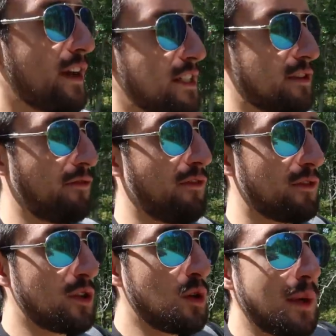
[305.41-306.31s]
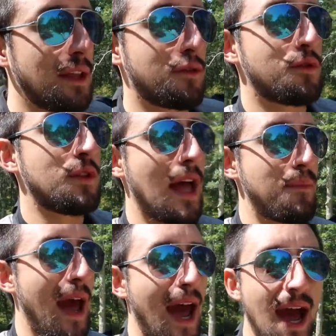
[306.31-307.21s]
if I just flew it through that
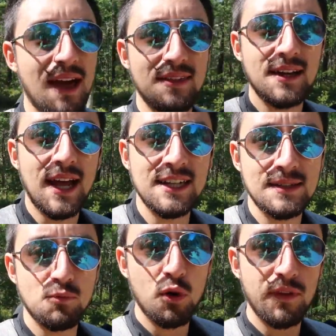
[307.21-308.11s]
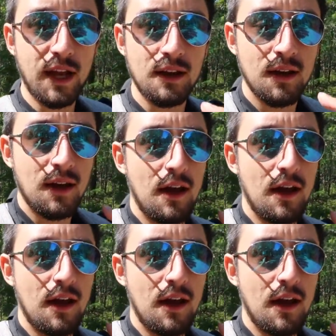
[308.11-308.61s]
path and kind of did more of like a,